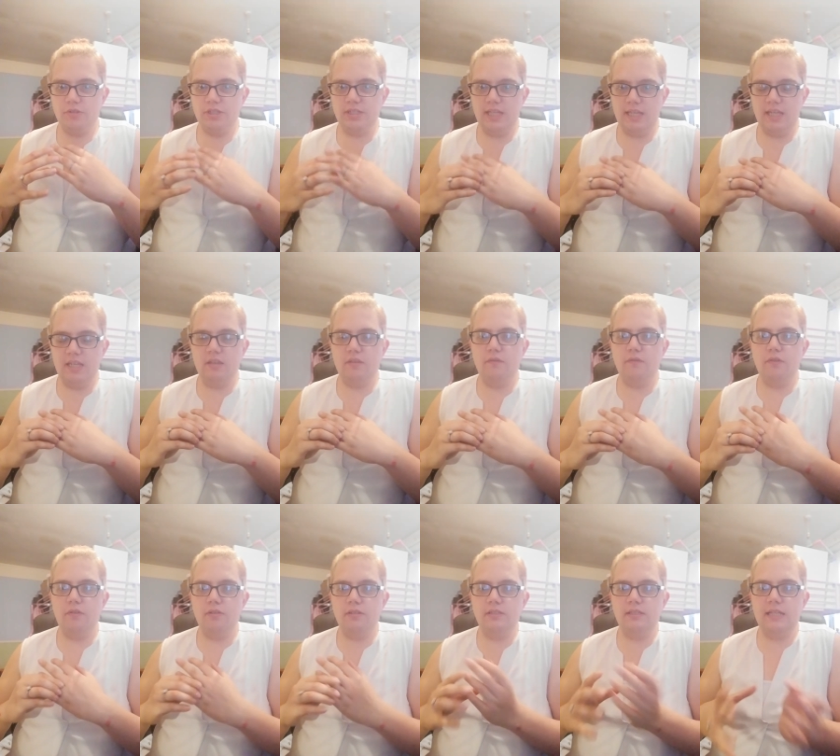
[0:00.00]
taking the
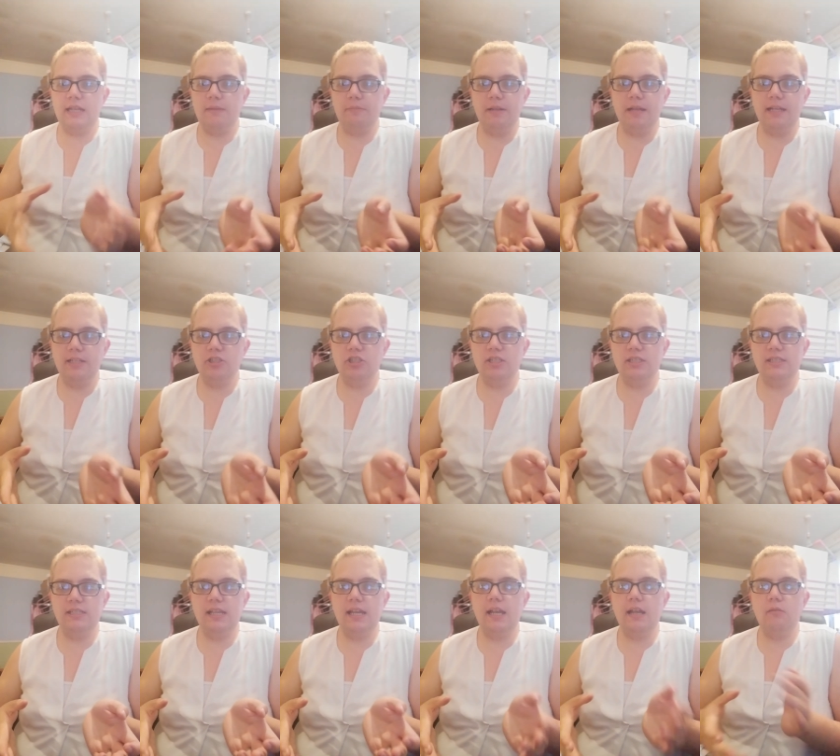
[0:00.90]
first step, like she
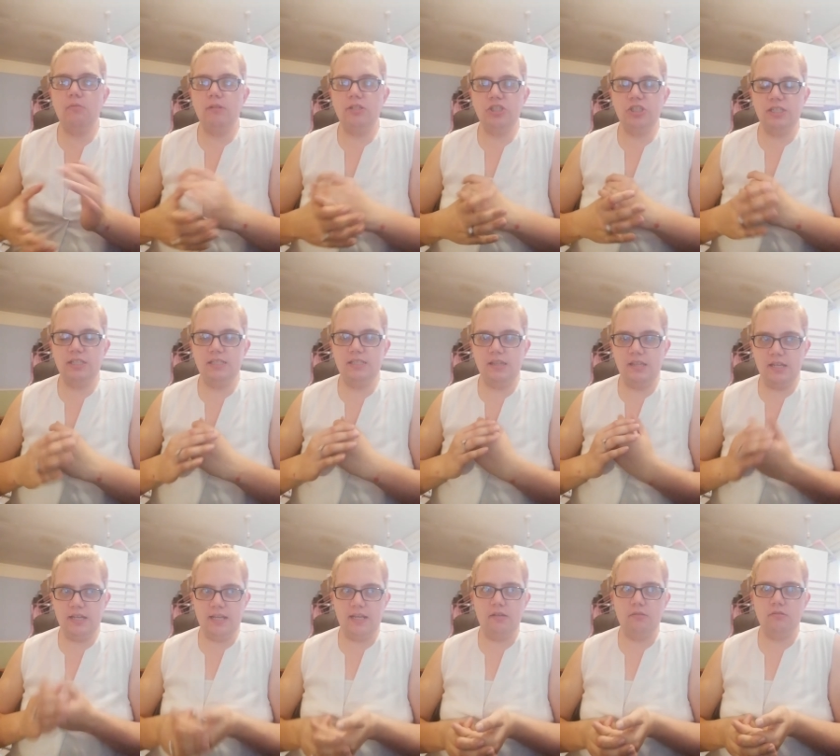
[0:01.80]
said, which is the
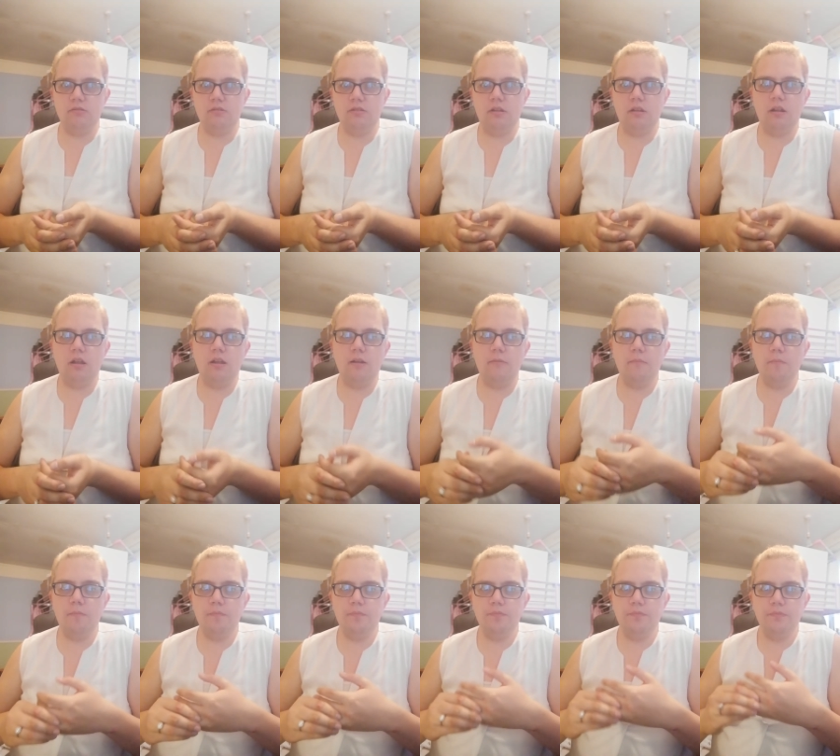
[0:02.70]
nail salon
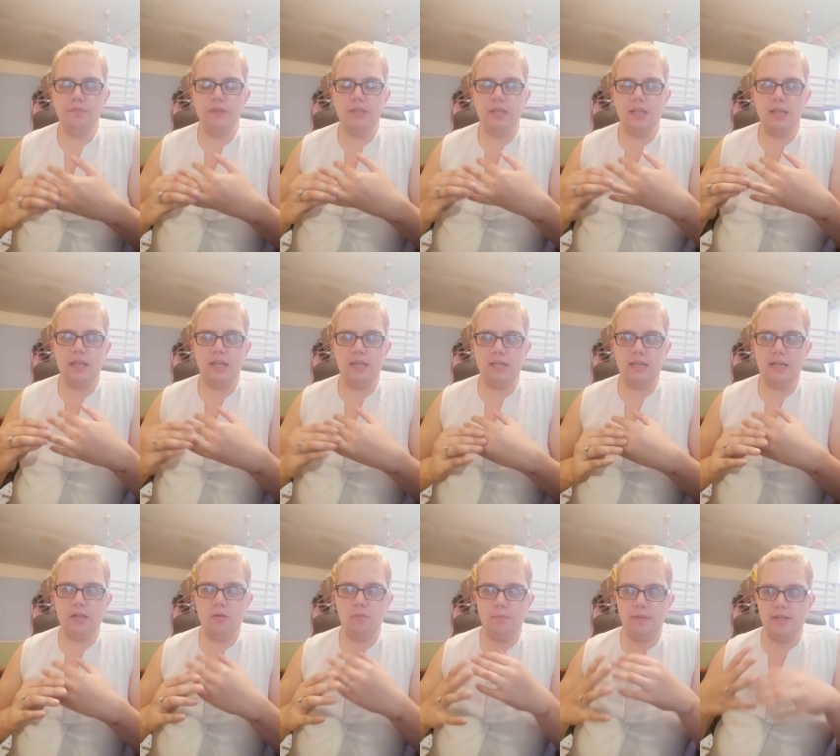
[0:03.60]
and
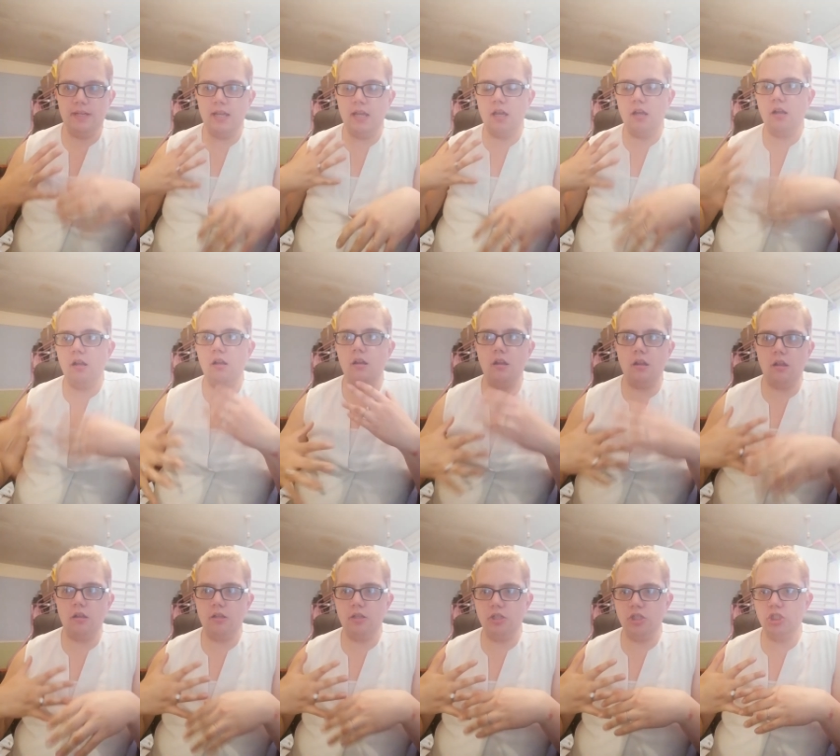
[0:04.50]
helping it
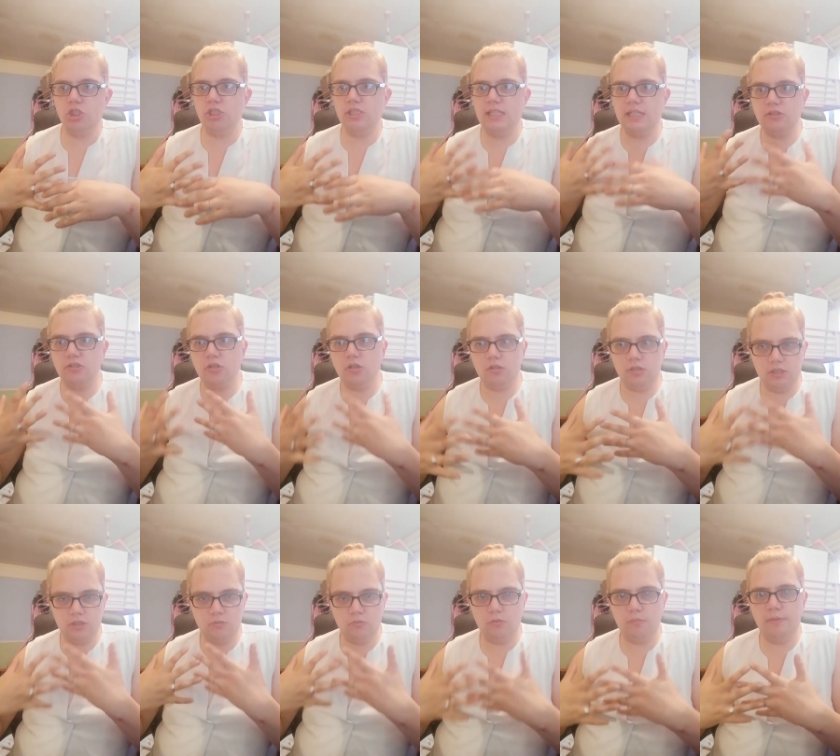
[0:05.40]
along. And she says
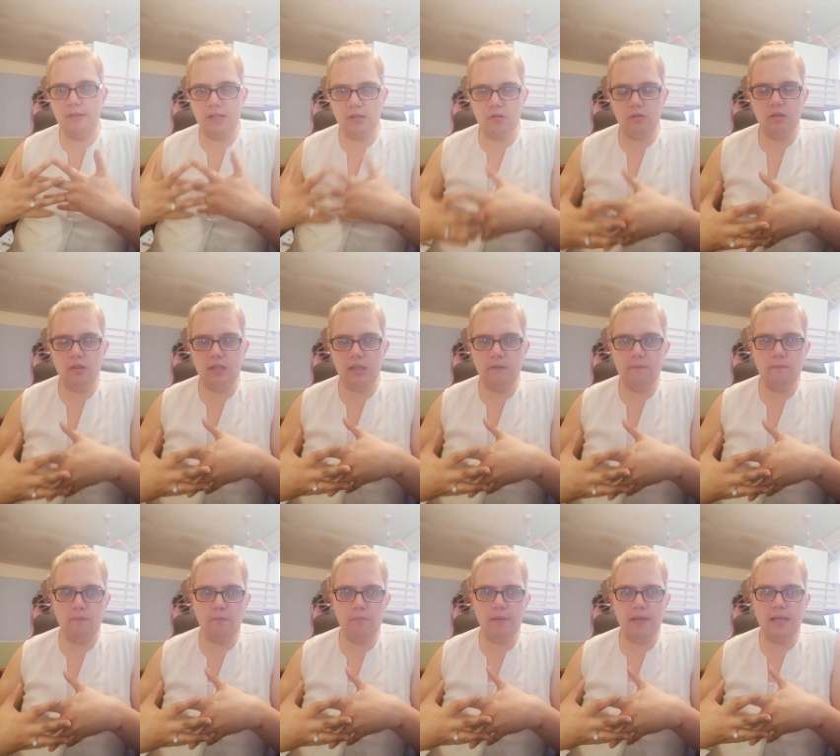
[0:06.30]
college would be a good thing
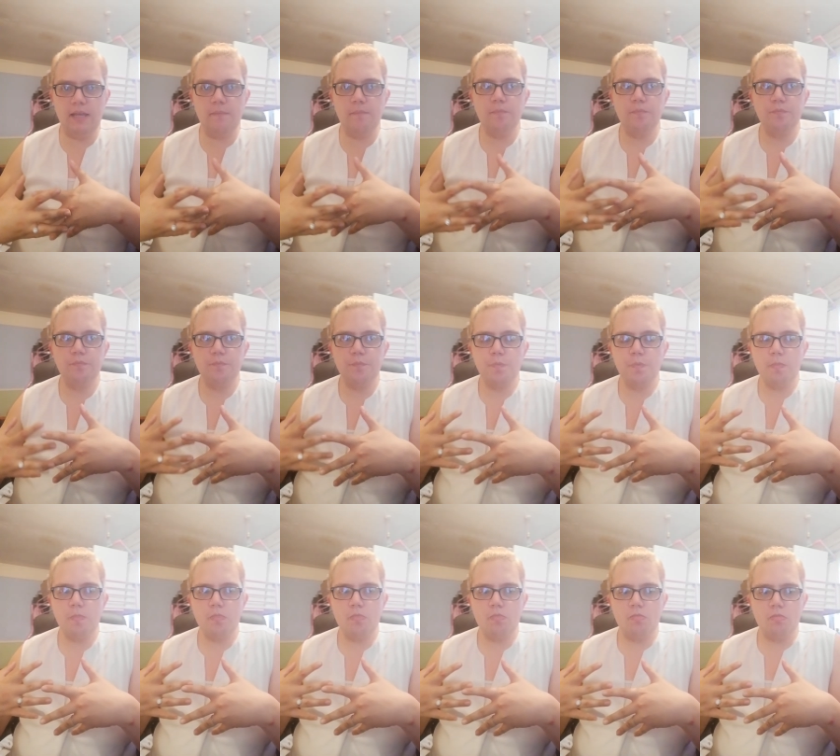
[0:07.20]
for me.
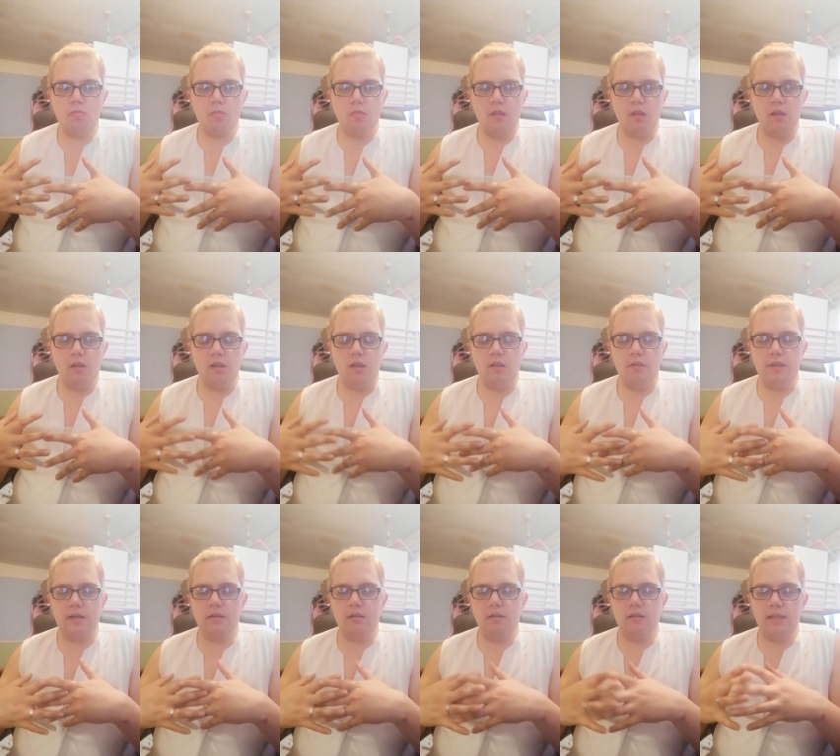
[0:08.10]
And
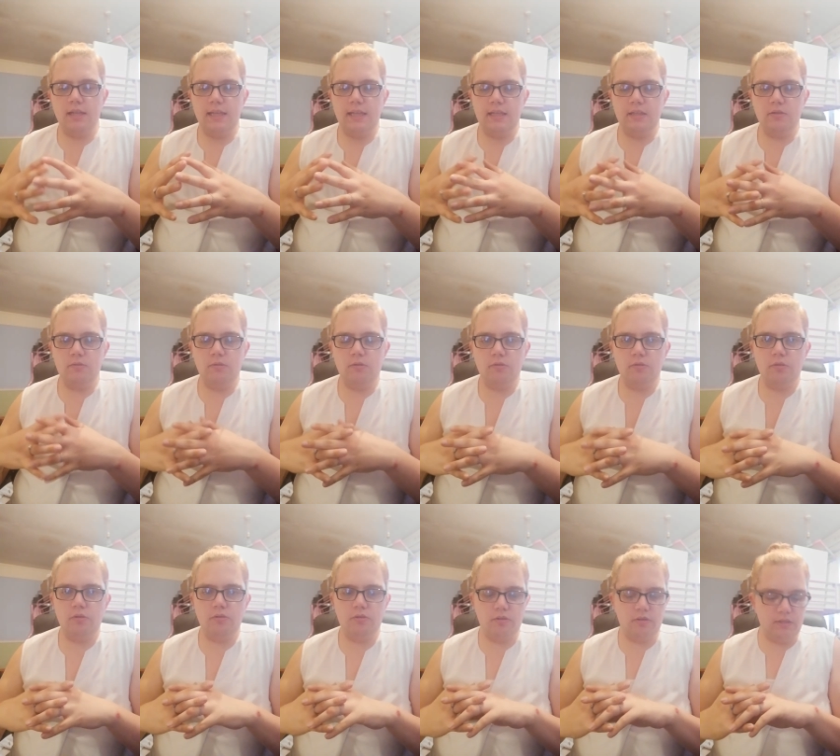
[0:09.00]
that and we was
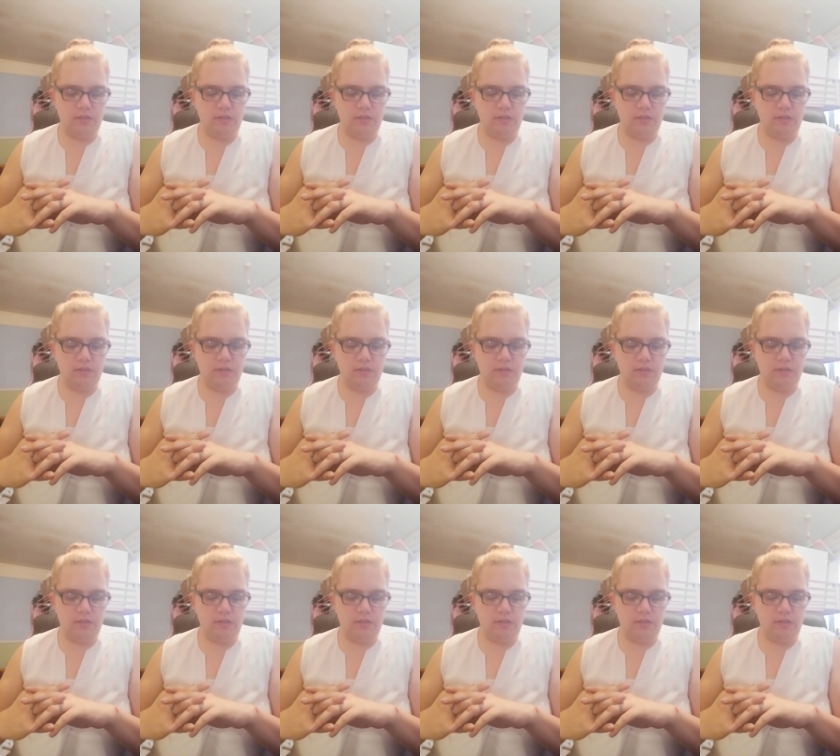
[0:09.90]
also